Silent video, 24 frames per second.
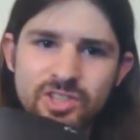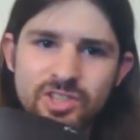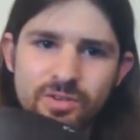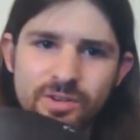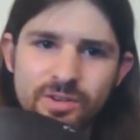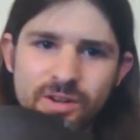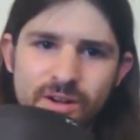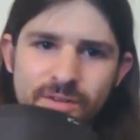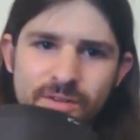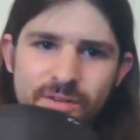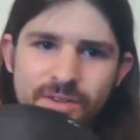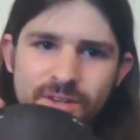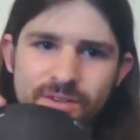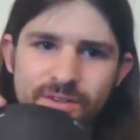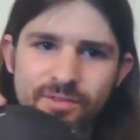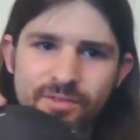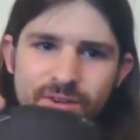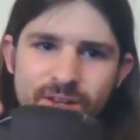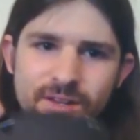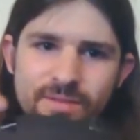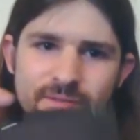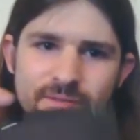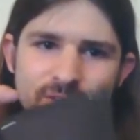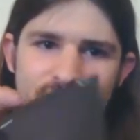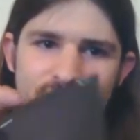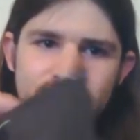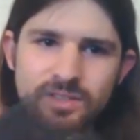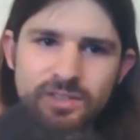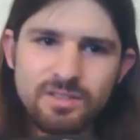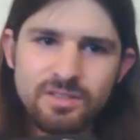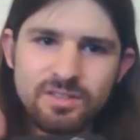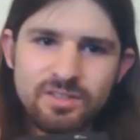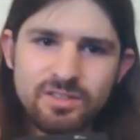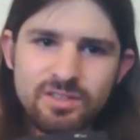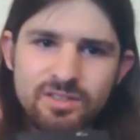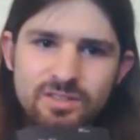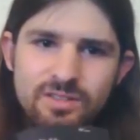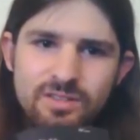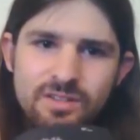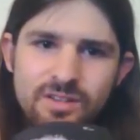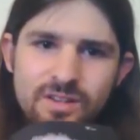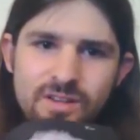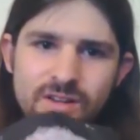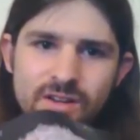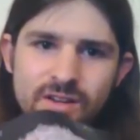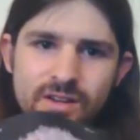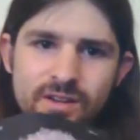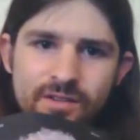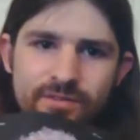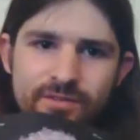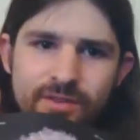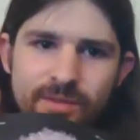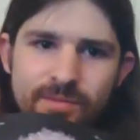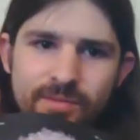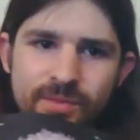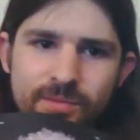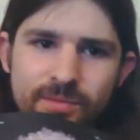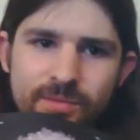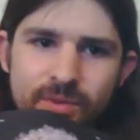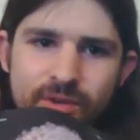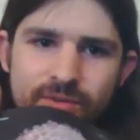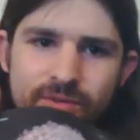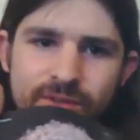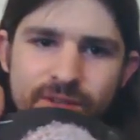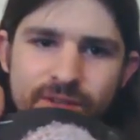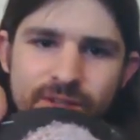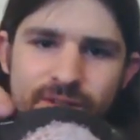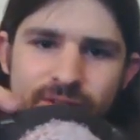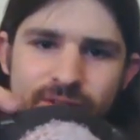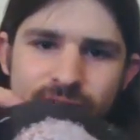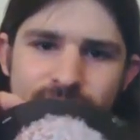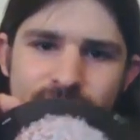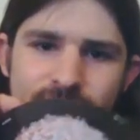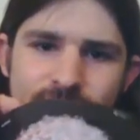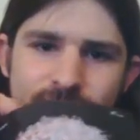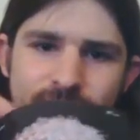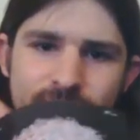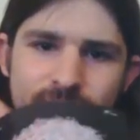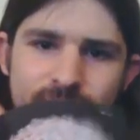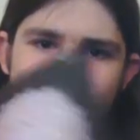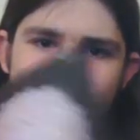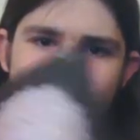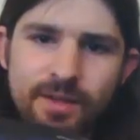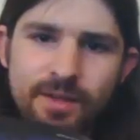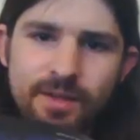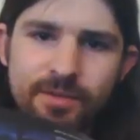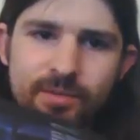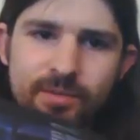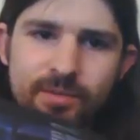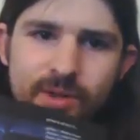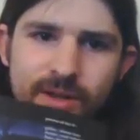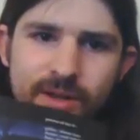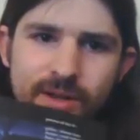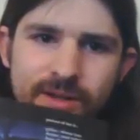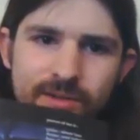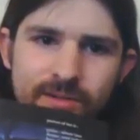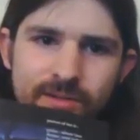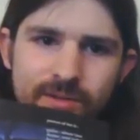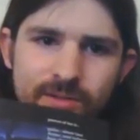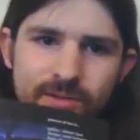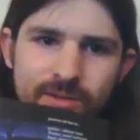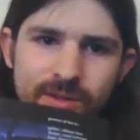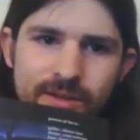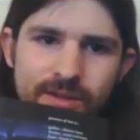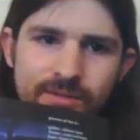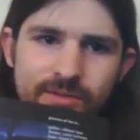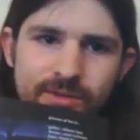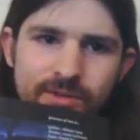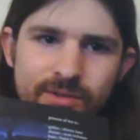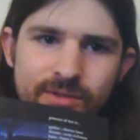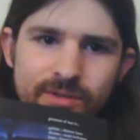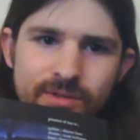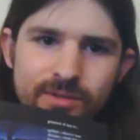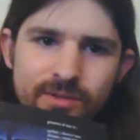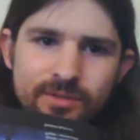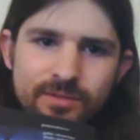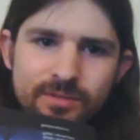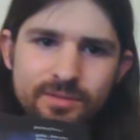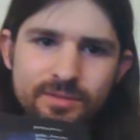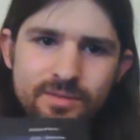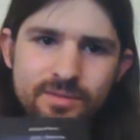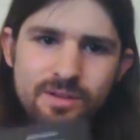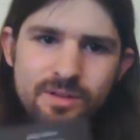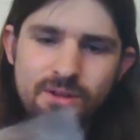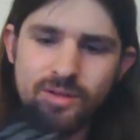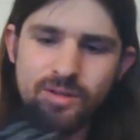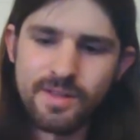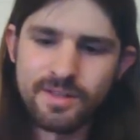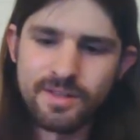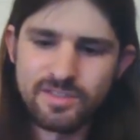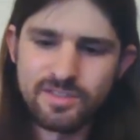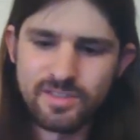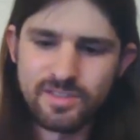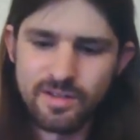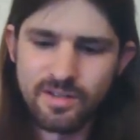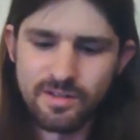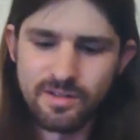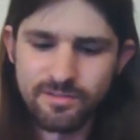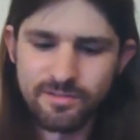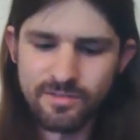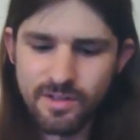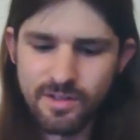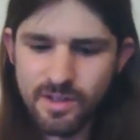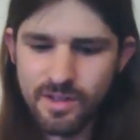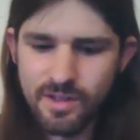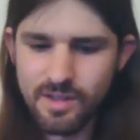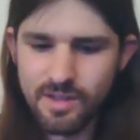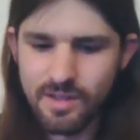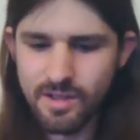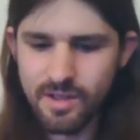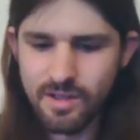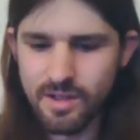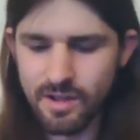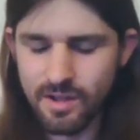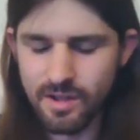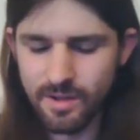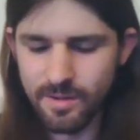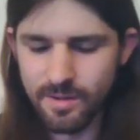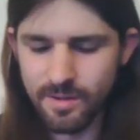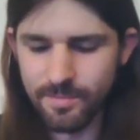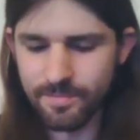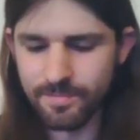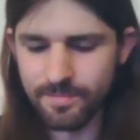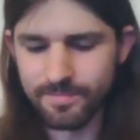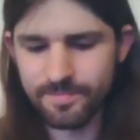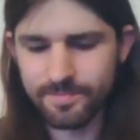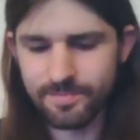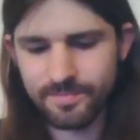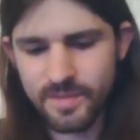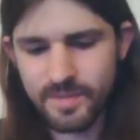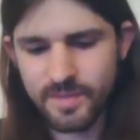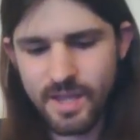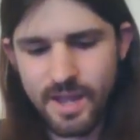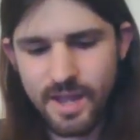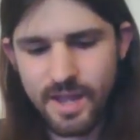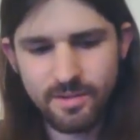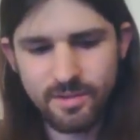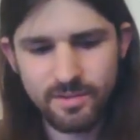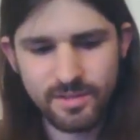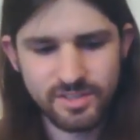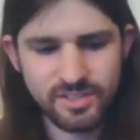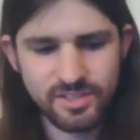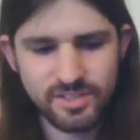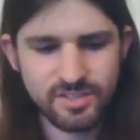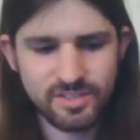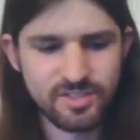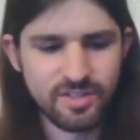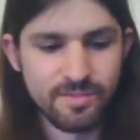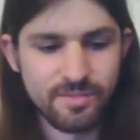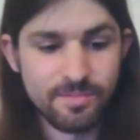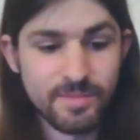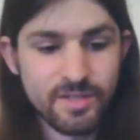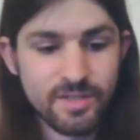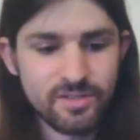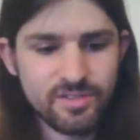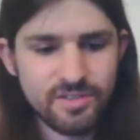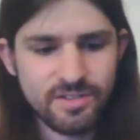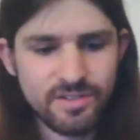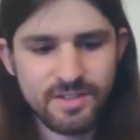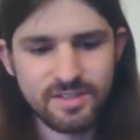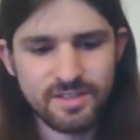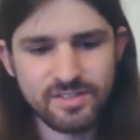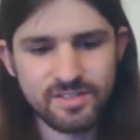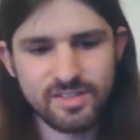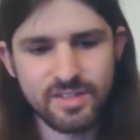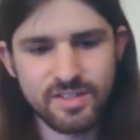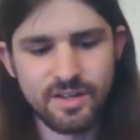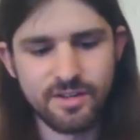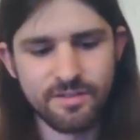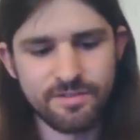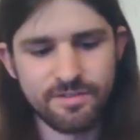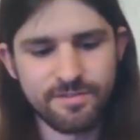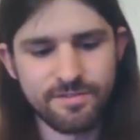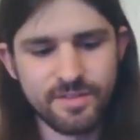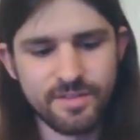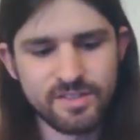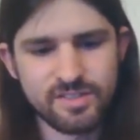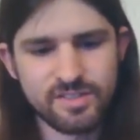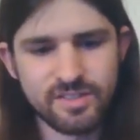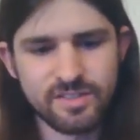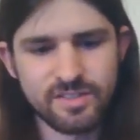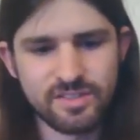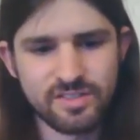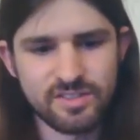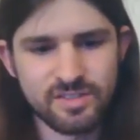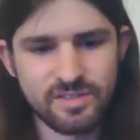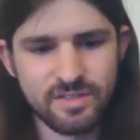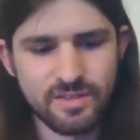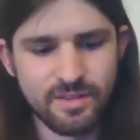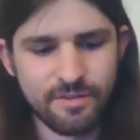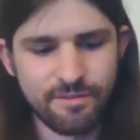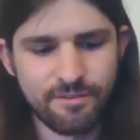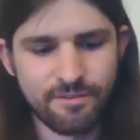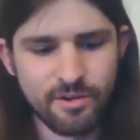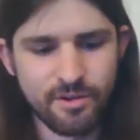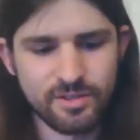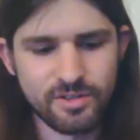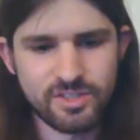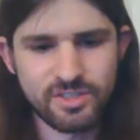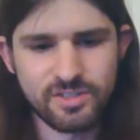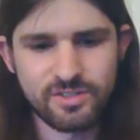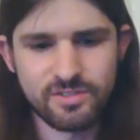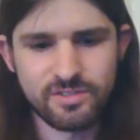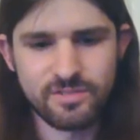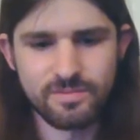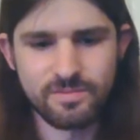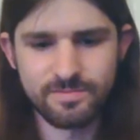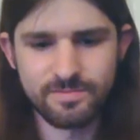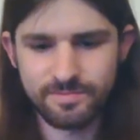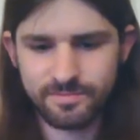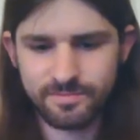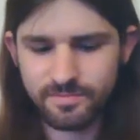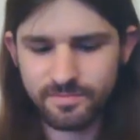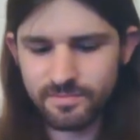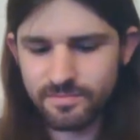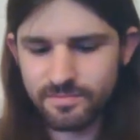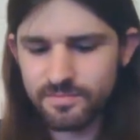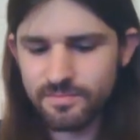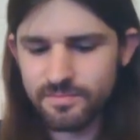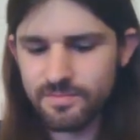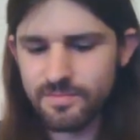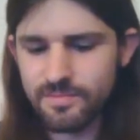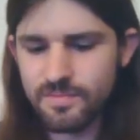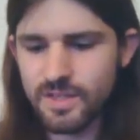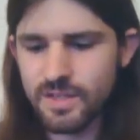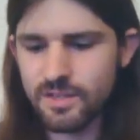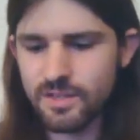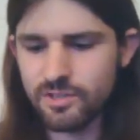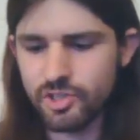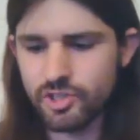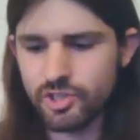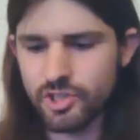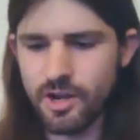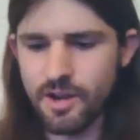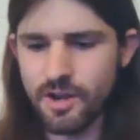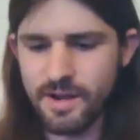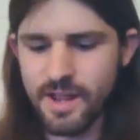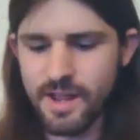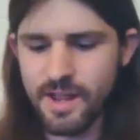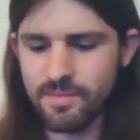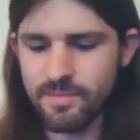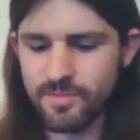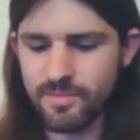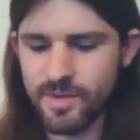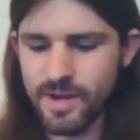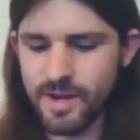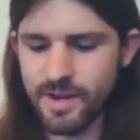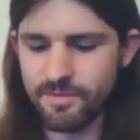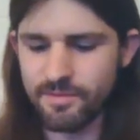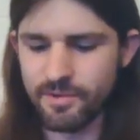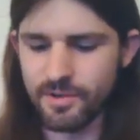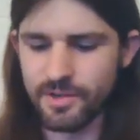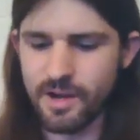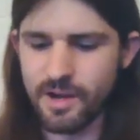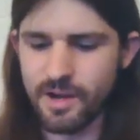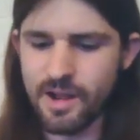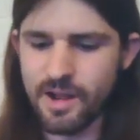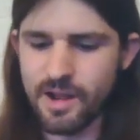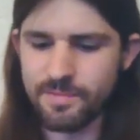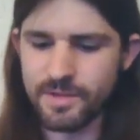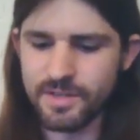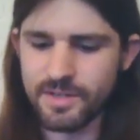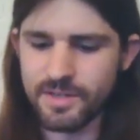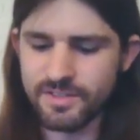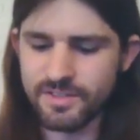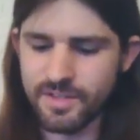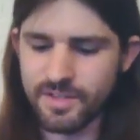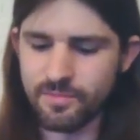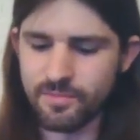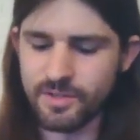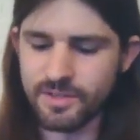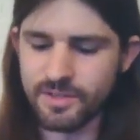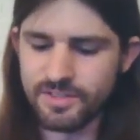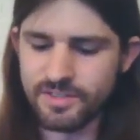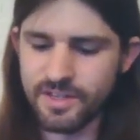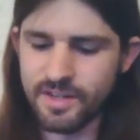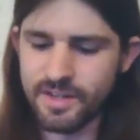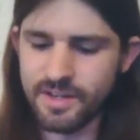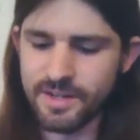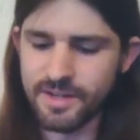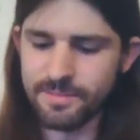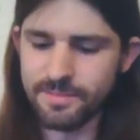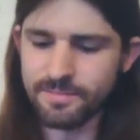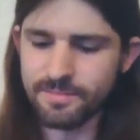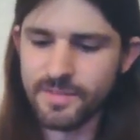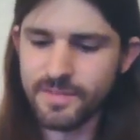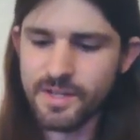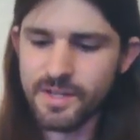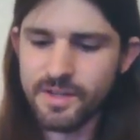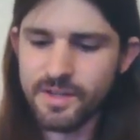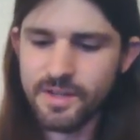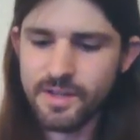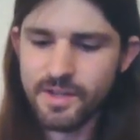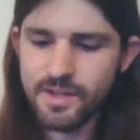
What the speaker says: showing all the different images from the movie of them at the molecular level and all that stuff. Anyways, to the music itself, this is the first Sean album I ever got, because at one time,